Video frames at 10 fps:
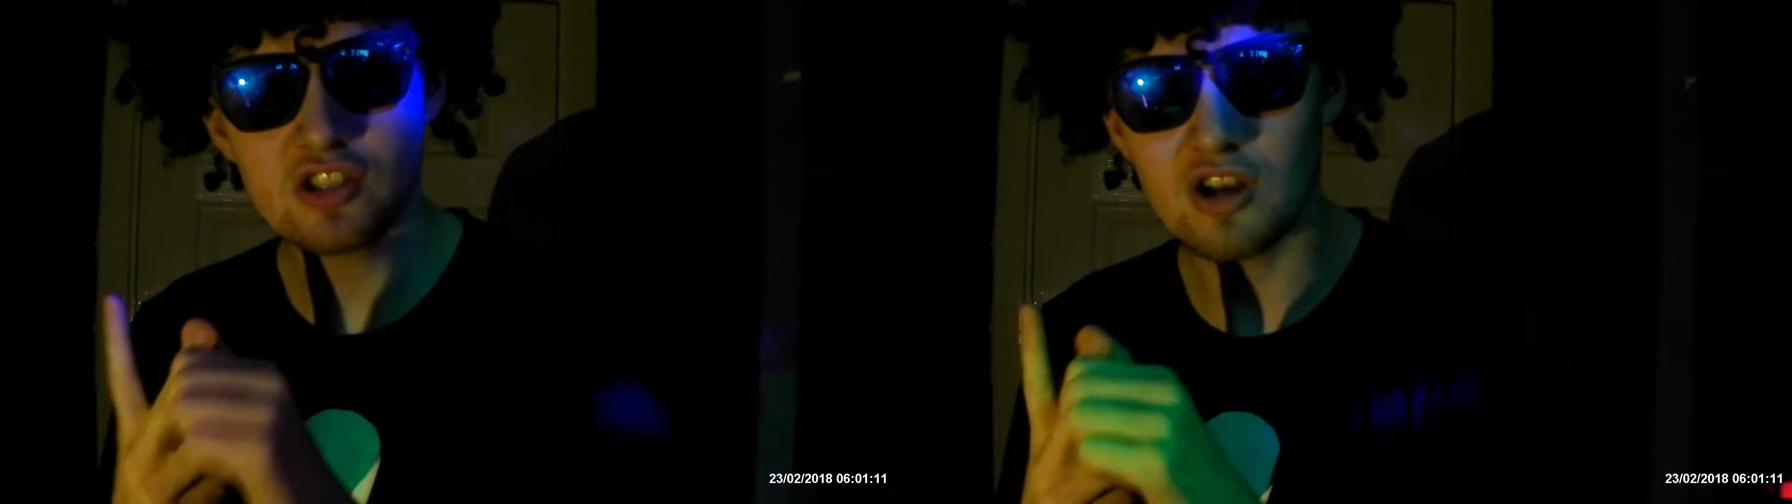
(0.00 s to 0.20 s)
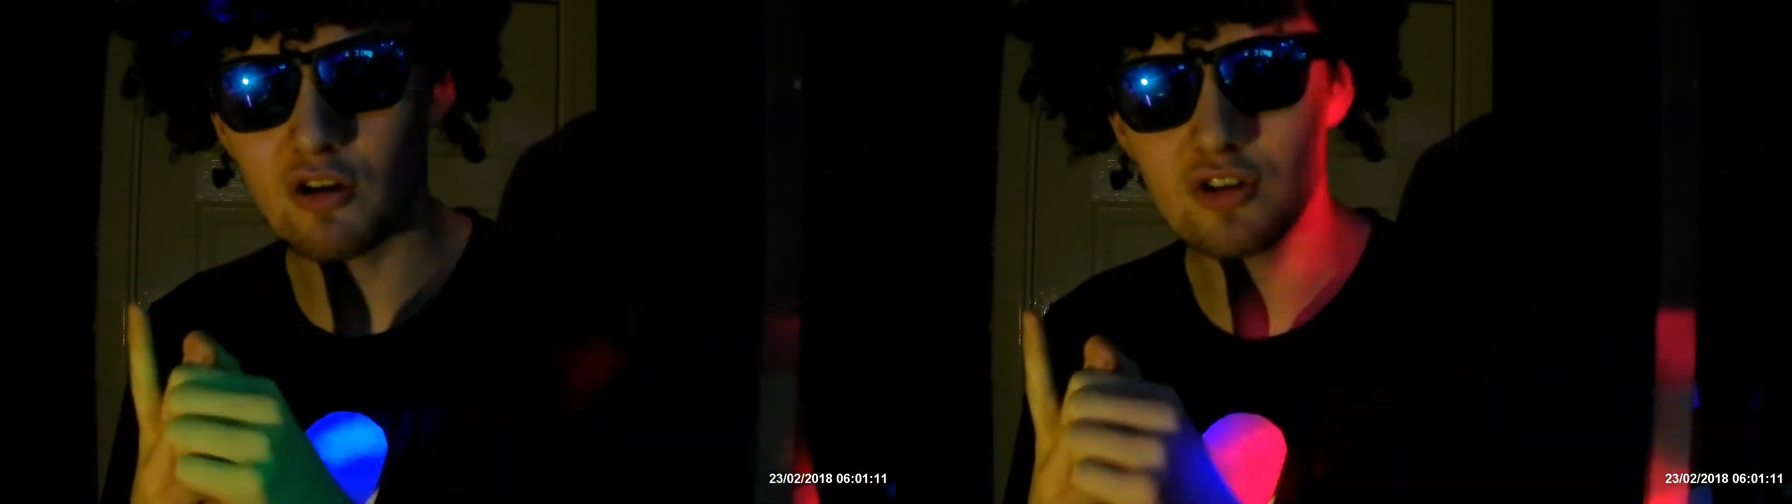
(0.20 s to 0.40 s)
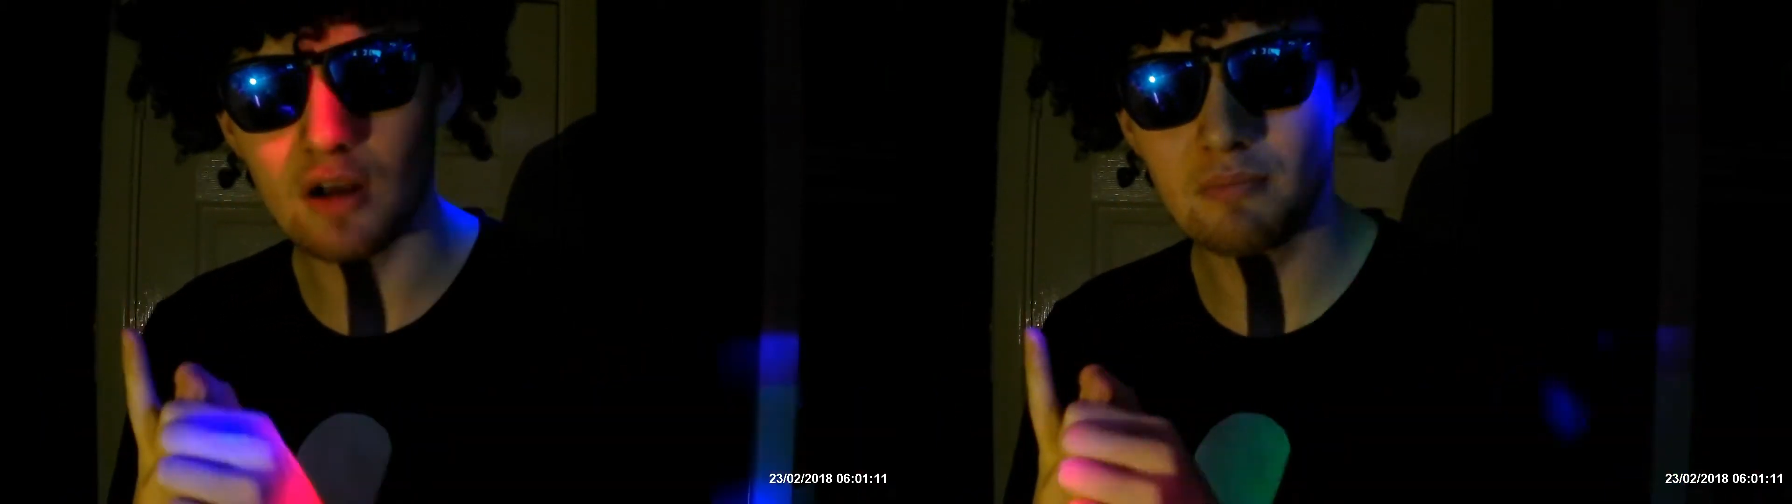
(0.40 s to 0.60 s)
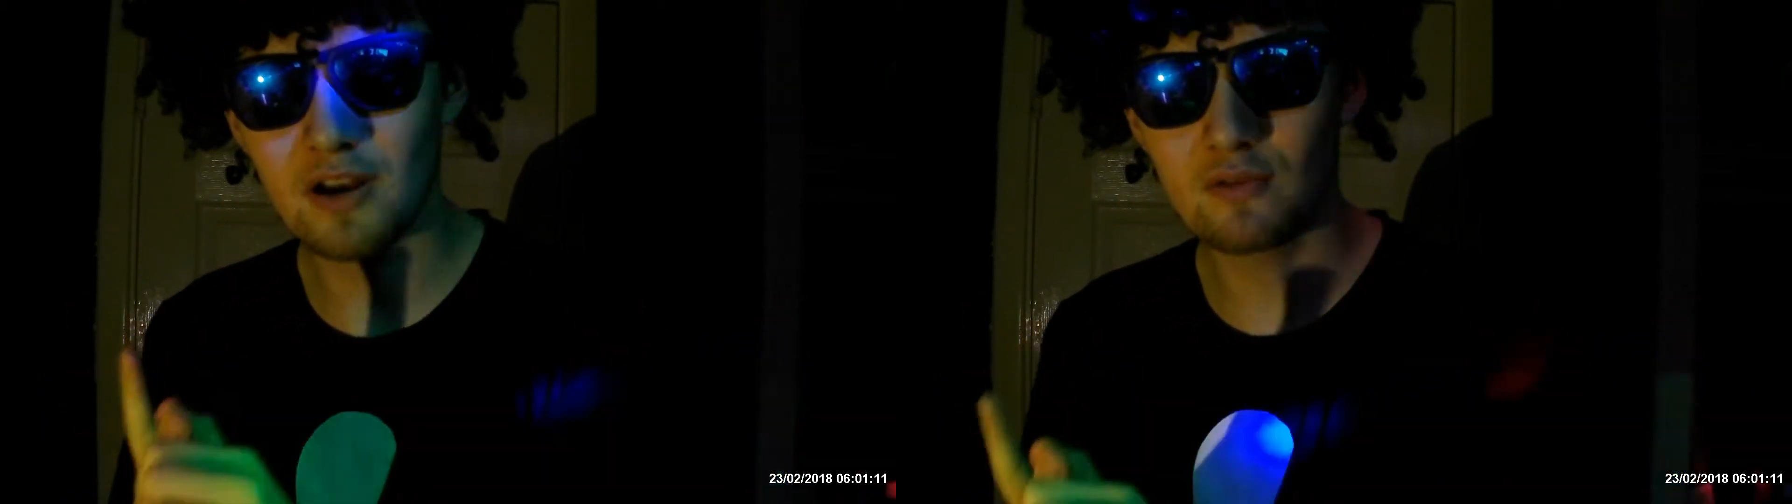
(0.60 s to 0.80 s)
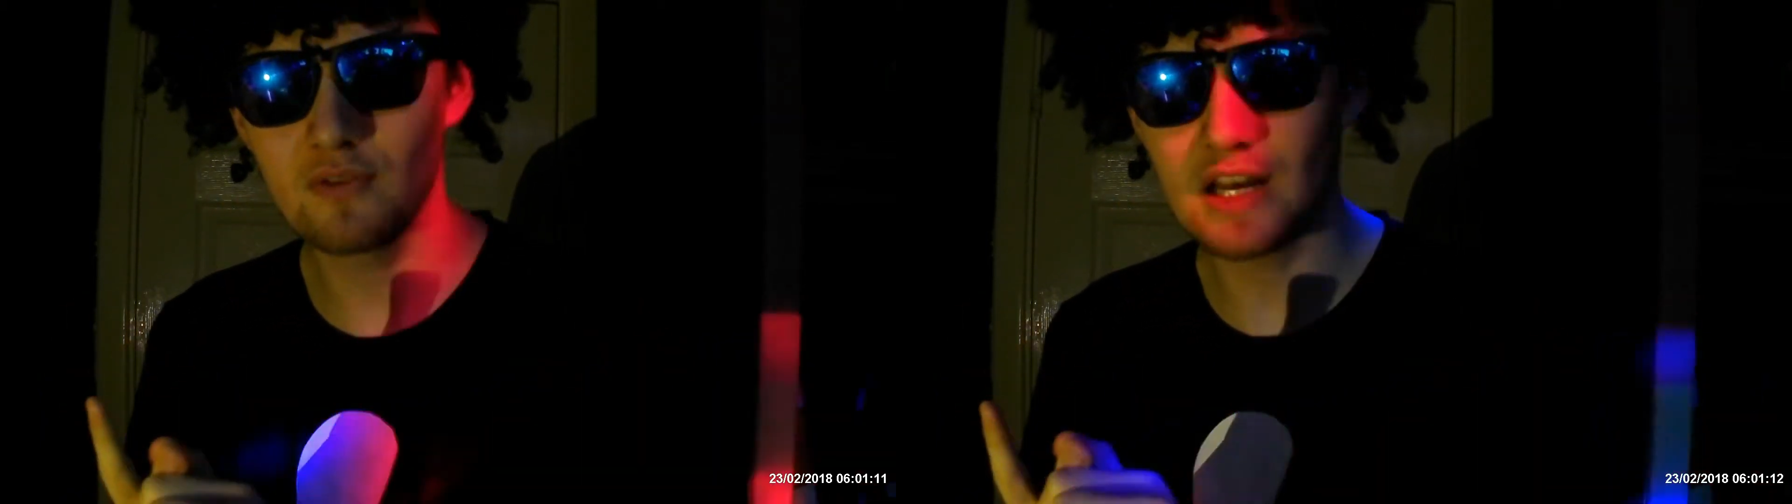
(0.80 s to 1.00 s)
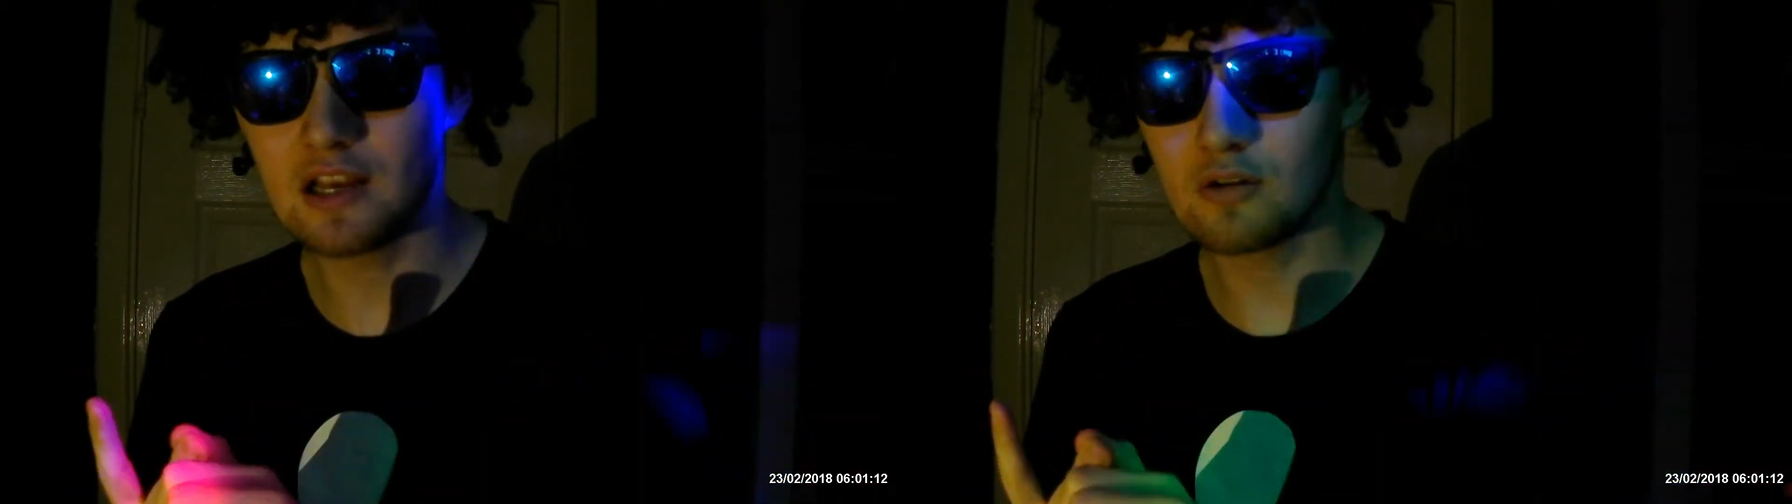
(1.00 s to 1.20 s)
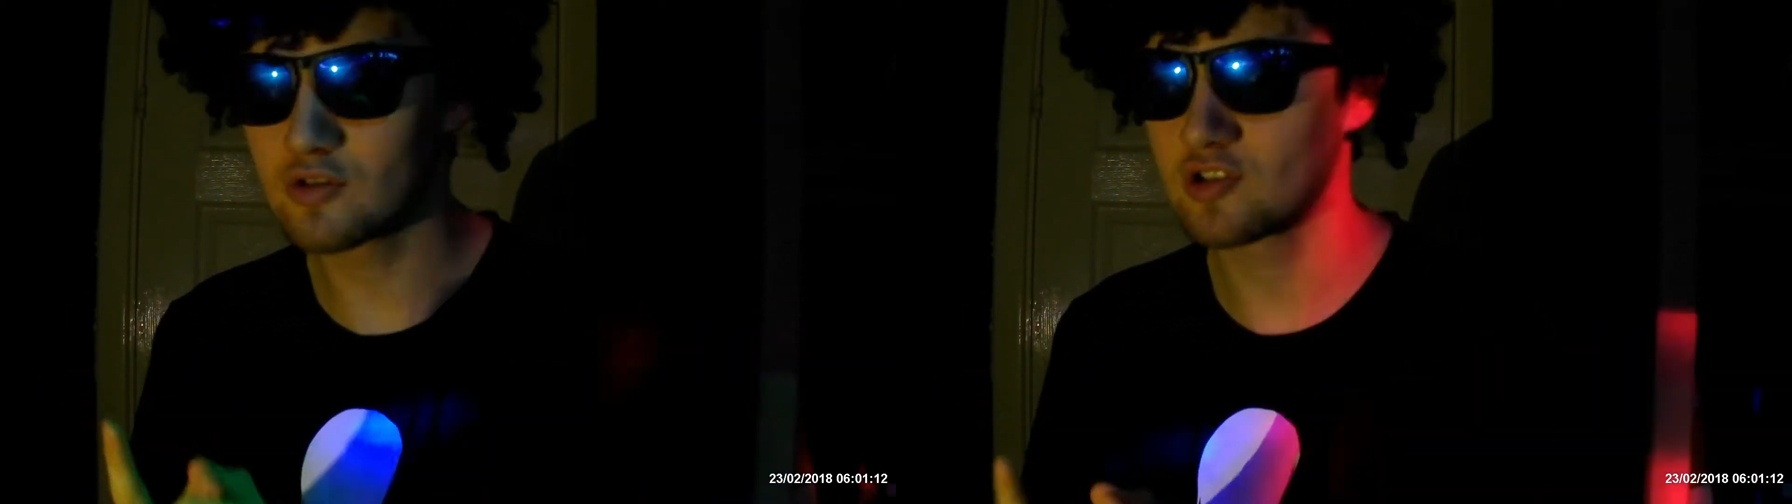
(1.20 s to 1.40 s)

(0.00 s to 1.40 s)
hard to upload videos,